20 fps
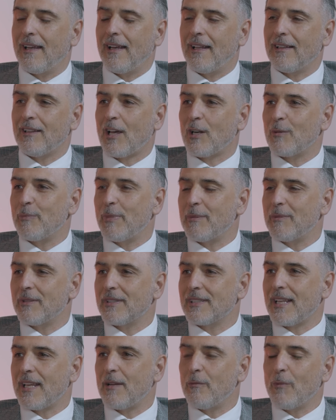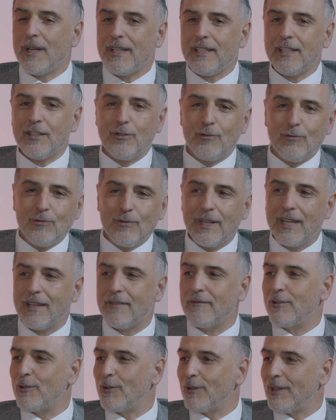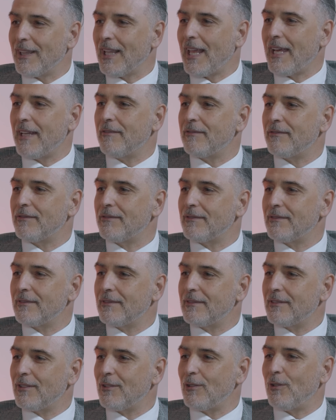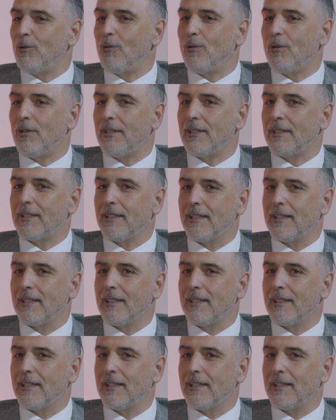A lot of people say, "When did you give your life to the Lord?"